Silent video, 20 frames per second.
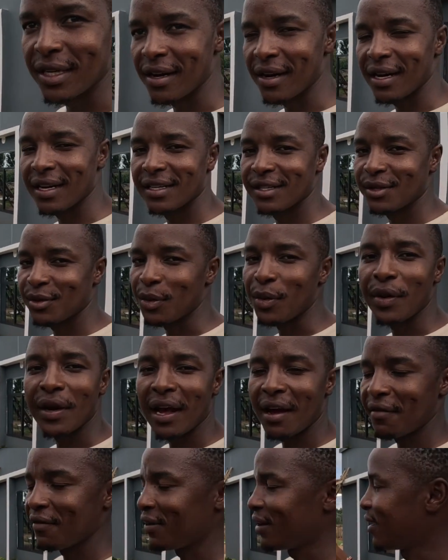grace, we will
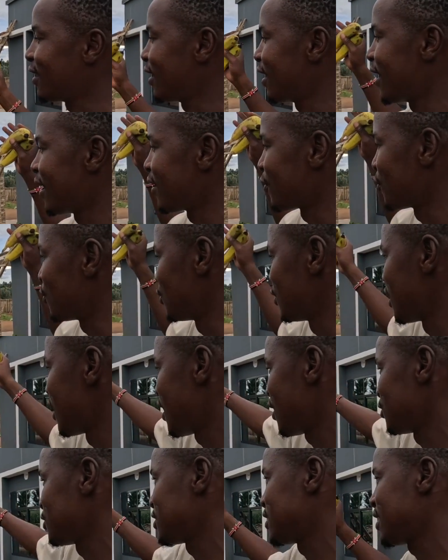have a good
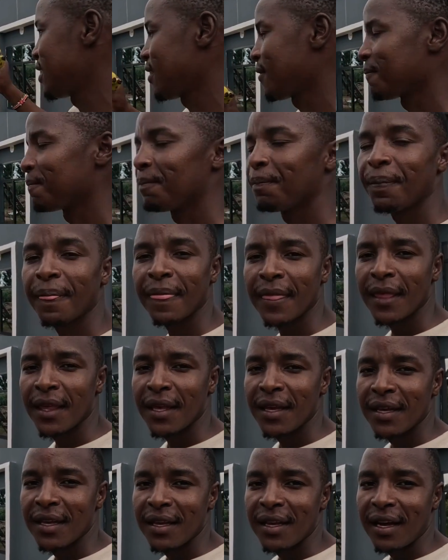house there.
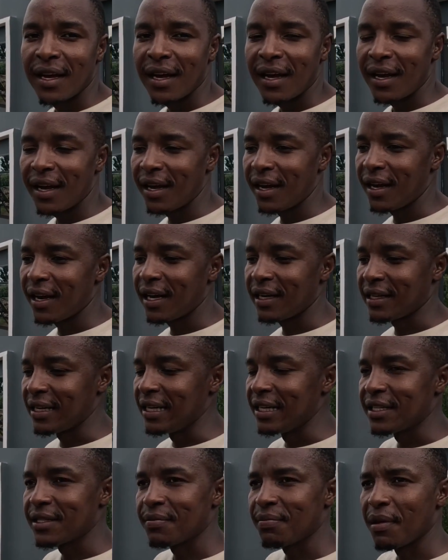At
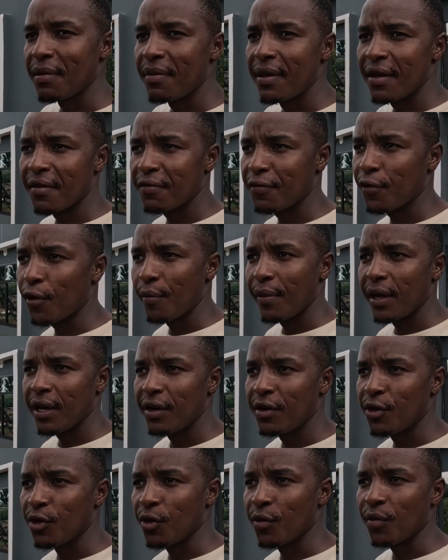least maybe a
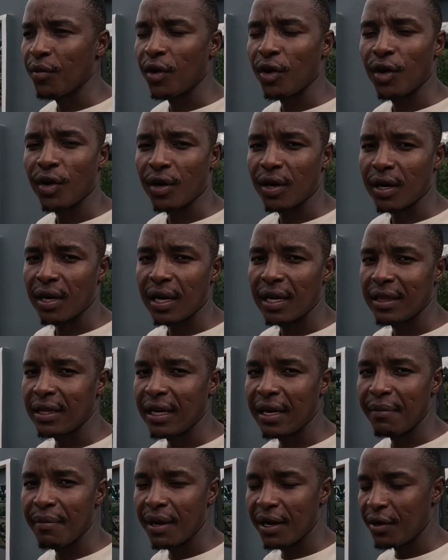4-bedroom or a
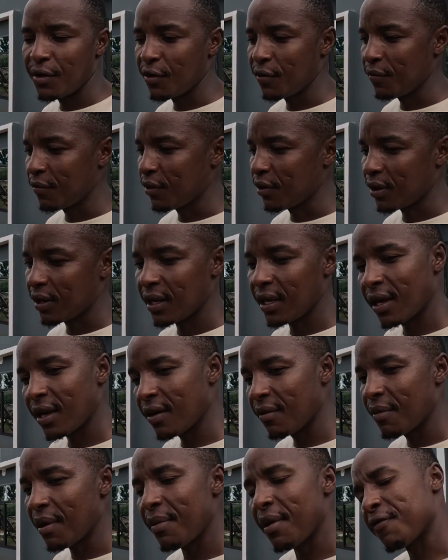3-bedroom,
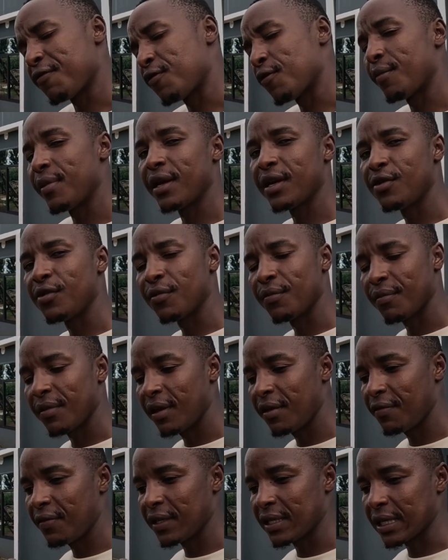maybe a 4-bedroom
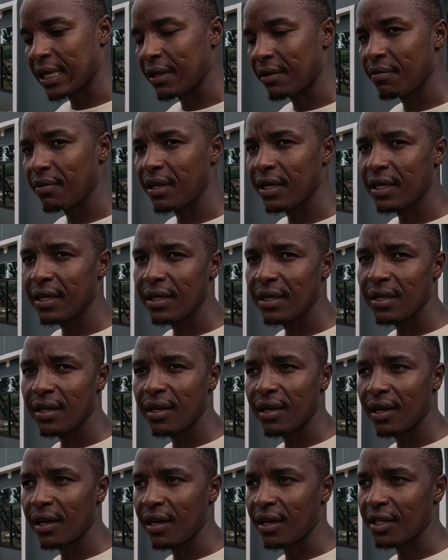if it can be
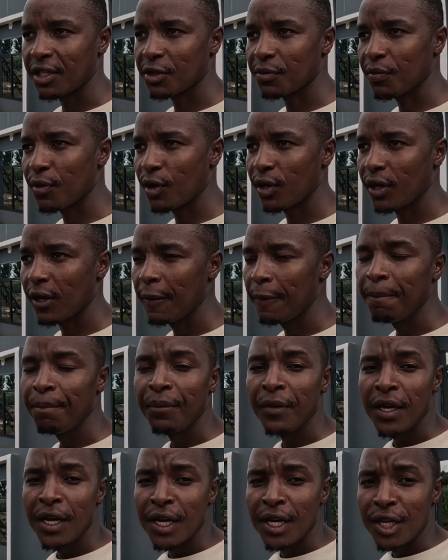small.
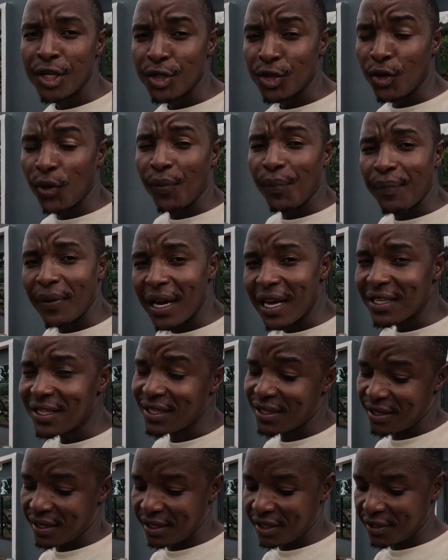So plant
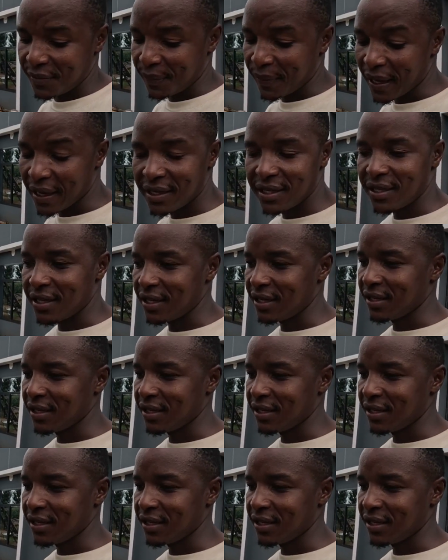trees, plant